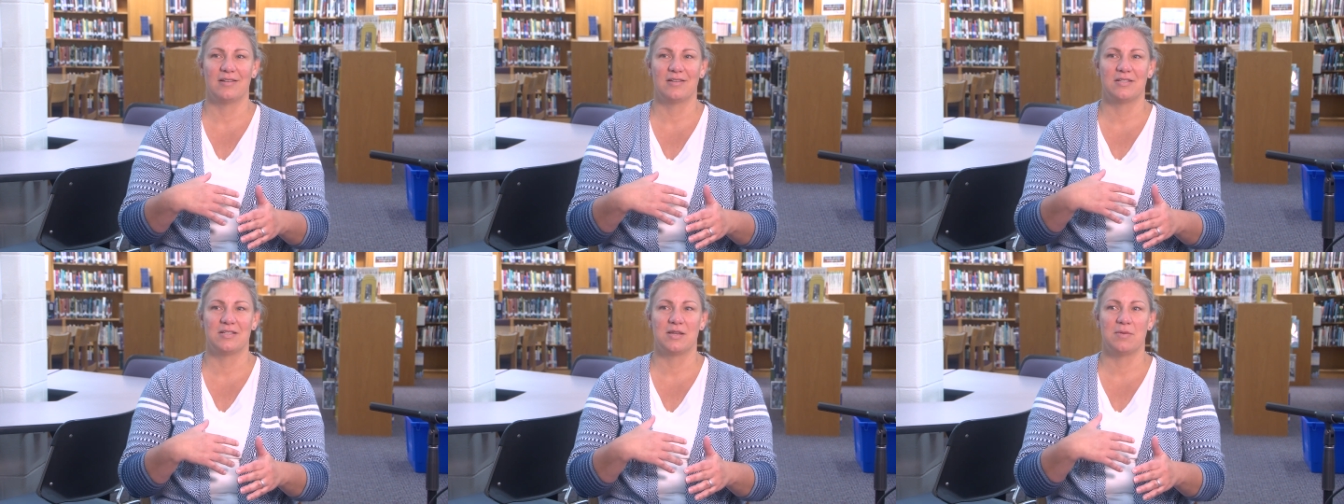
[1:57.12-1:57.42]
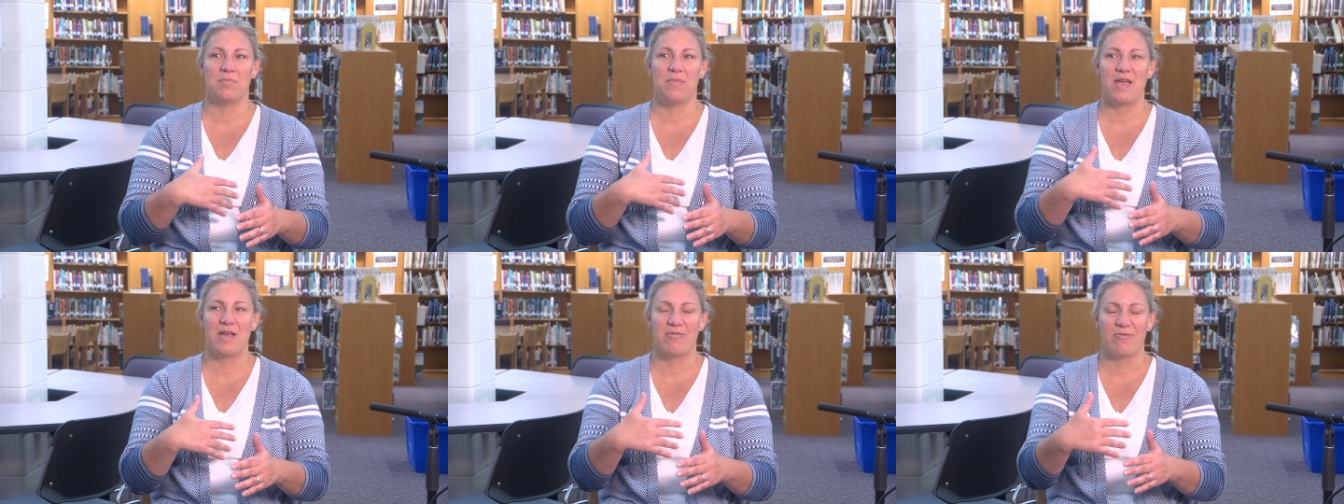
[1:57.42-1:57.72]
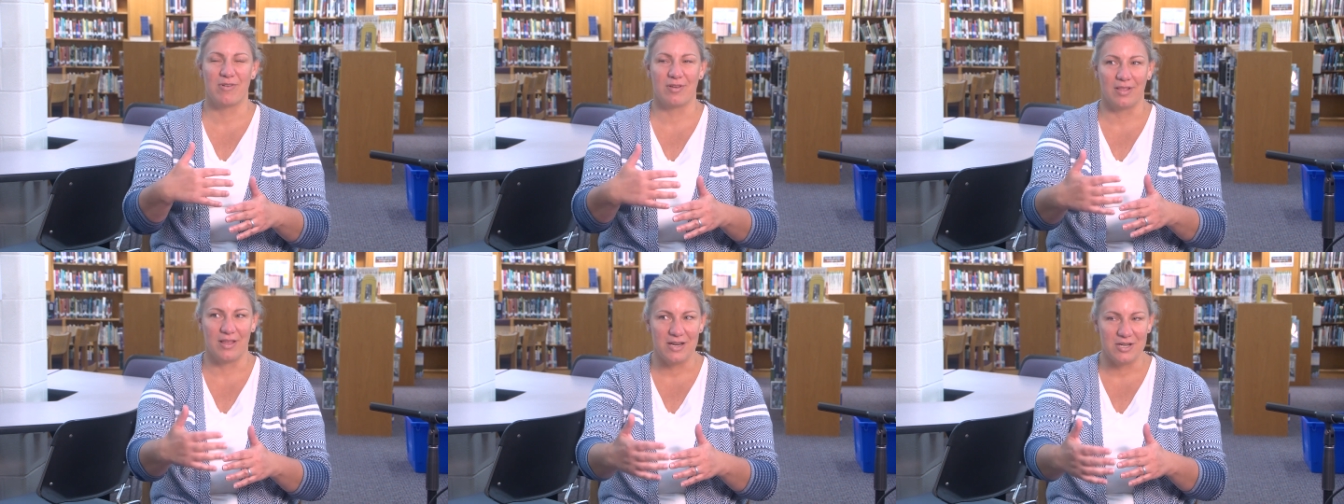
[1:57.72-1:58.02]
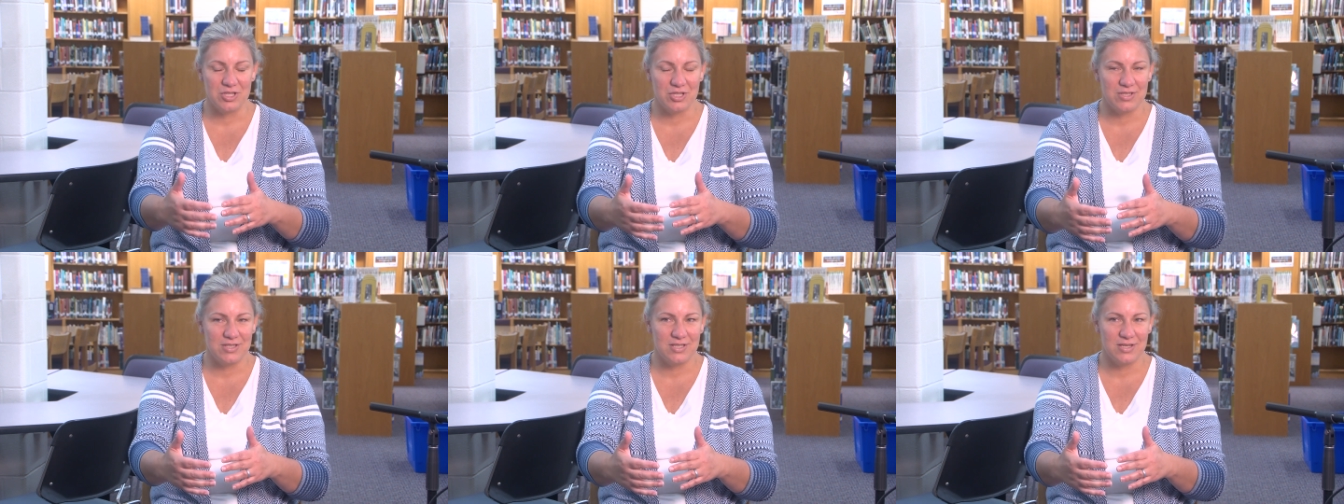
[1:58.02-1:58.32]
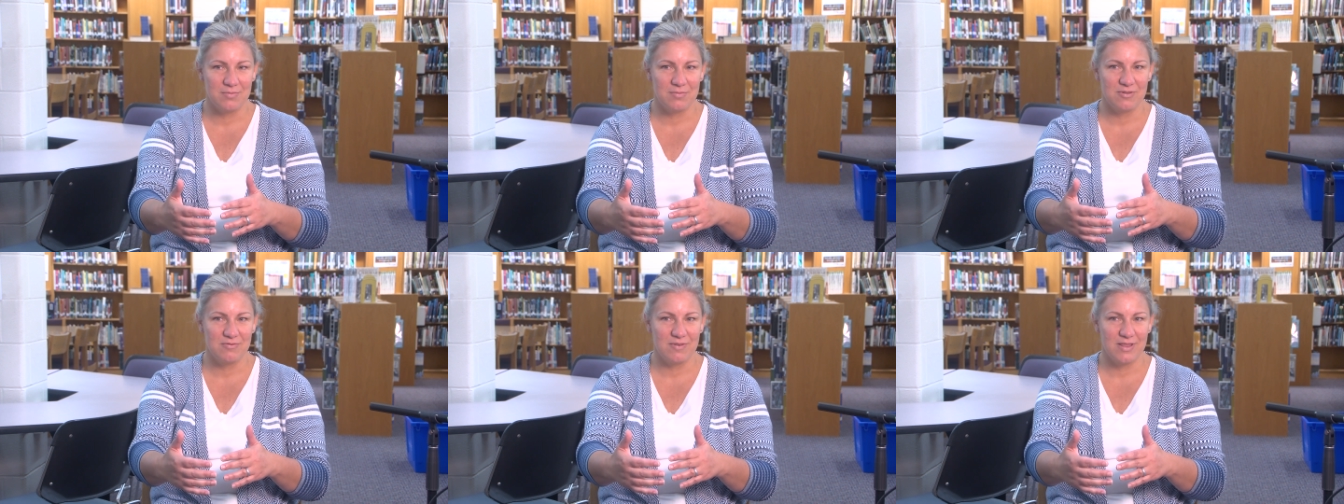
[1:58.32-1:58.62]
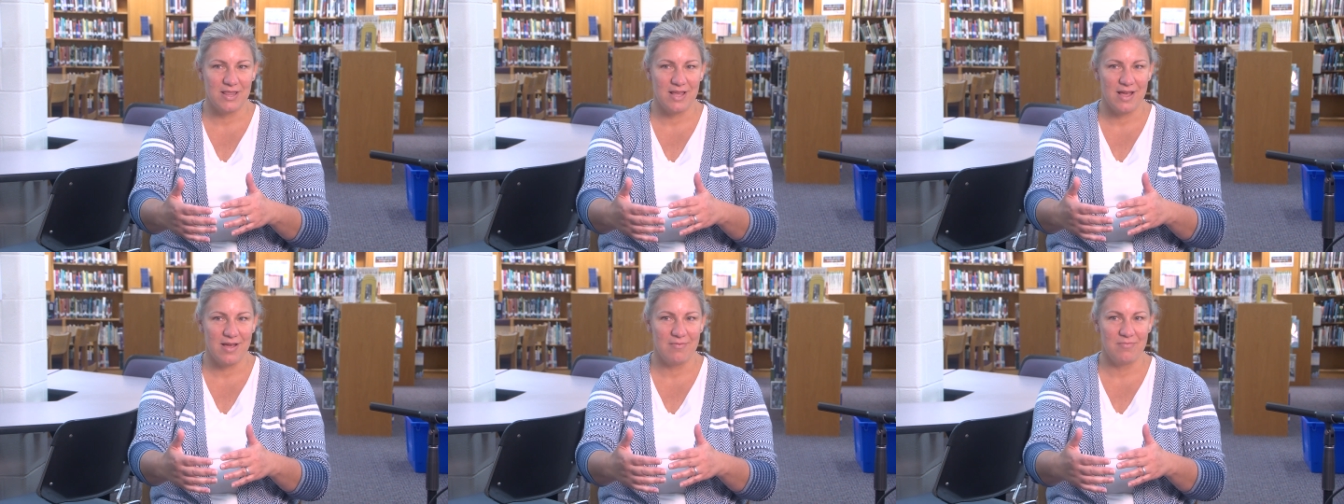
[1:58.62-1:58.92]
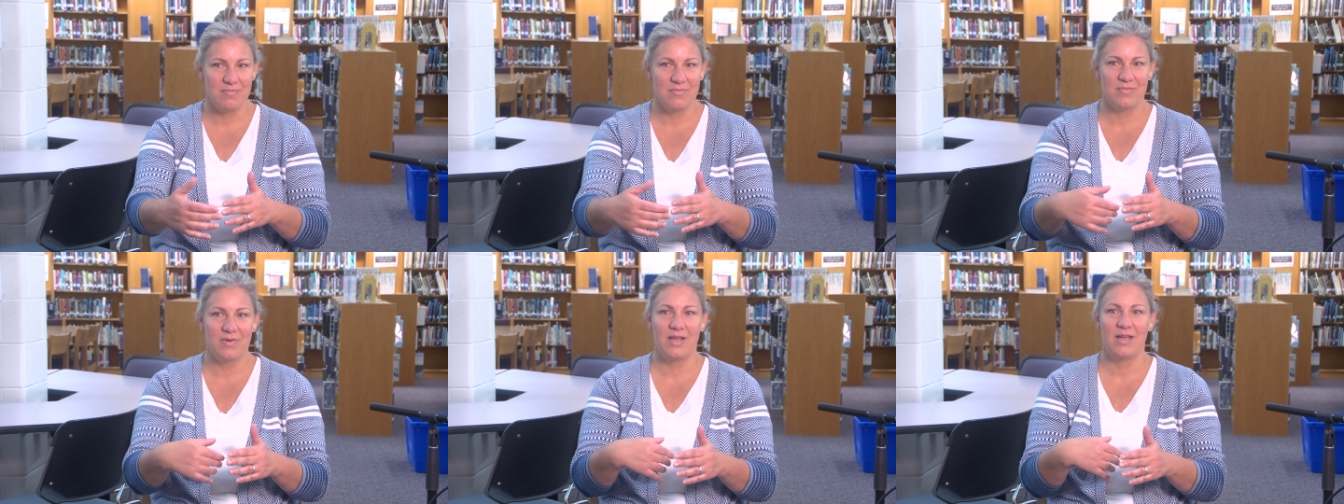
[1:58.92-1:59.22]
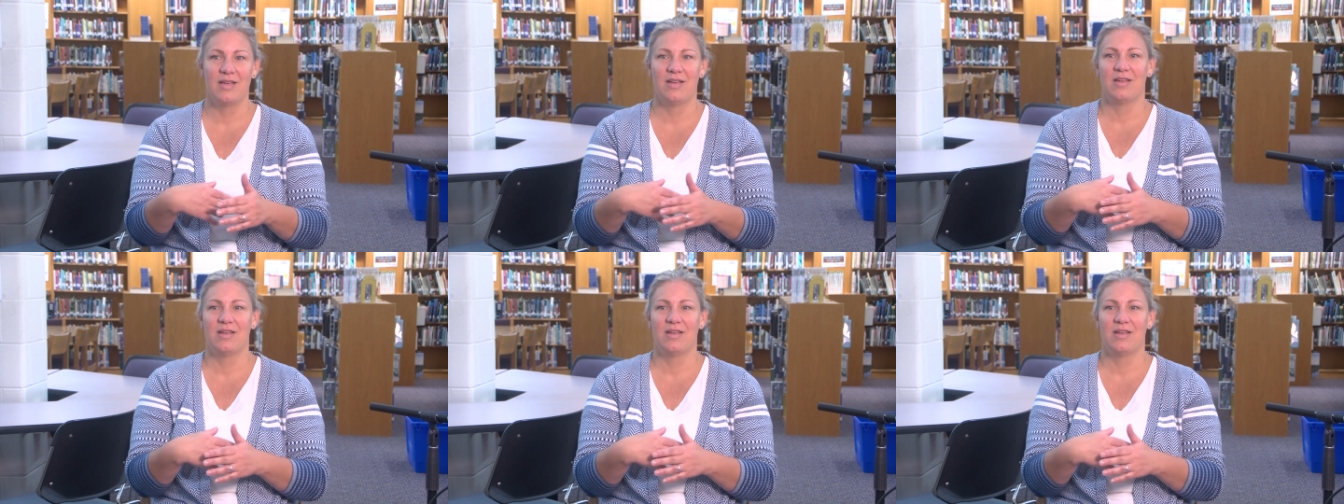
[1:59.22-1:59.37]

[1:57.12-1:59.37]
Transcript: to make relationships with them,